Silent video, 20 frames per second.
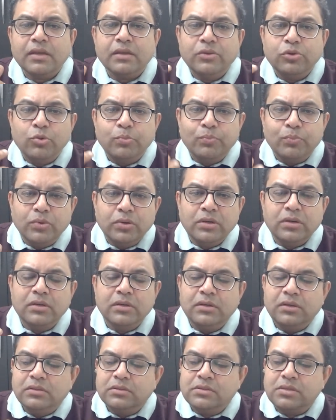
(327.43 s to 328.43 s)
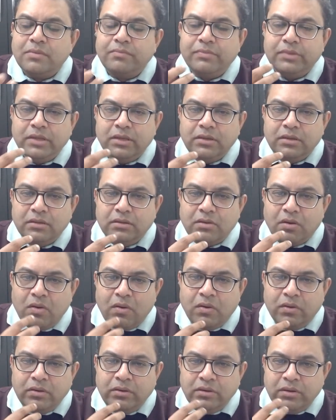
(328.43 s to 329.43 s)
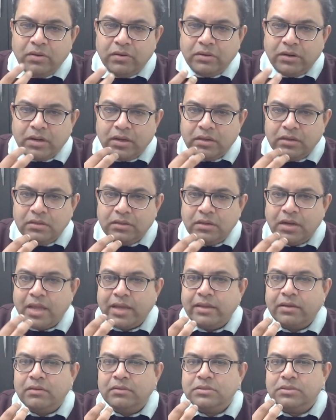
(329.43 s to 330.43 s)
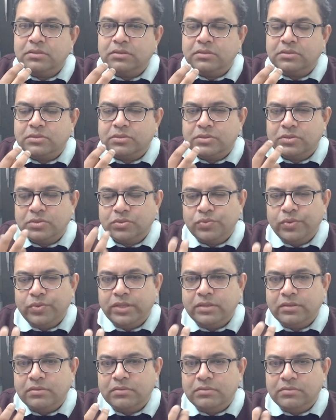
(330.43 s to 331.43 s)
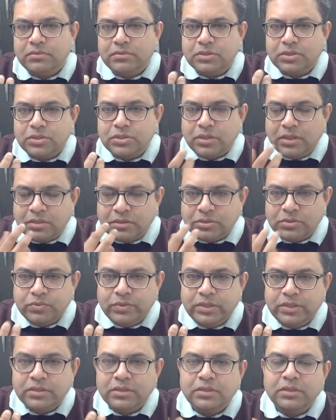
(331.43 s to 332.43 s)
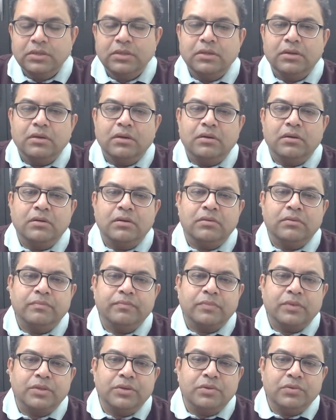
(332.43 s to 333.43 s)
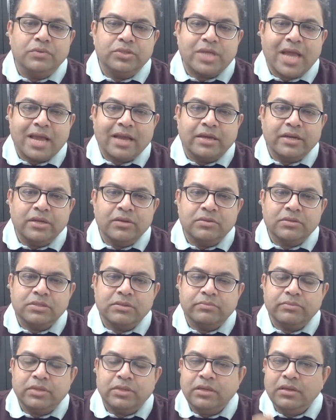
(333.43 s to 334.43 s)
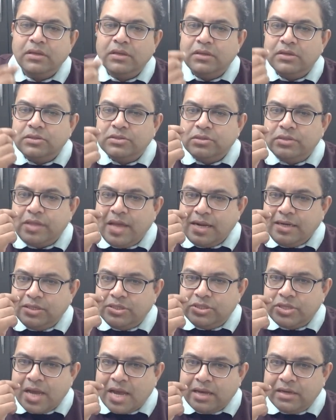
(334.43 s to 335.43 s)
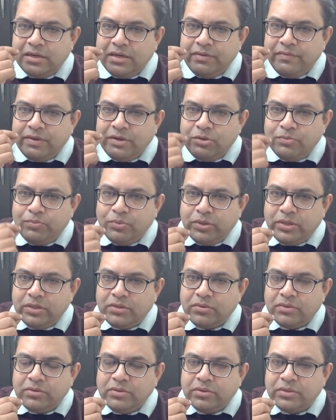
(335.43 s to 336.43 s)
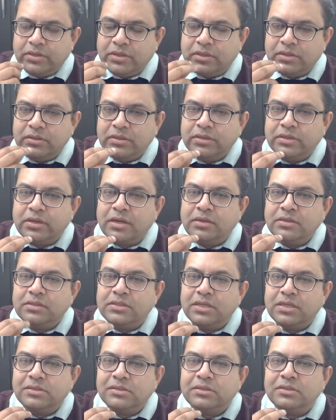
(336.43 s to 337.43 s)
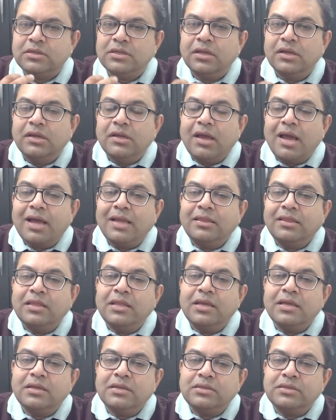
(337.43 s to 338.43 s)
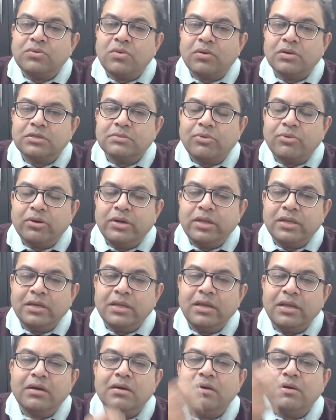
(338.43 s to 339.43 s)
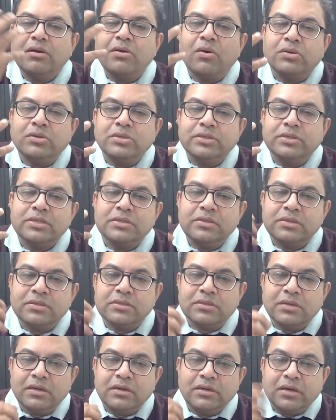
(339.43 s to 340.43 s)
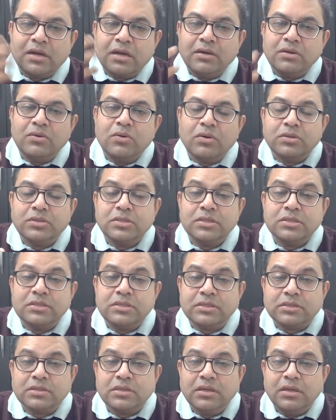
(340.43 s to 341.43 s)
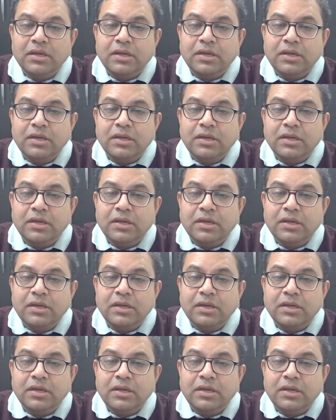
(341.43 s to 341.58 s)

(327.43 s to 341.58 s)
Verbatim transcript: you put something on your tongue like a, a sweet a sweet uh, you know jaggery or something so that jaggery when you put it on your tongue the tongue senses it and there is correspondingly a consciousness a tongue consciousness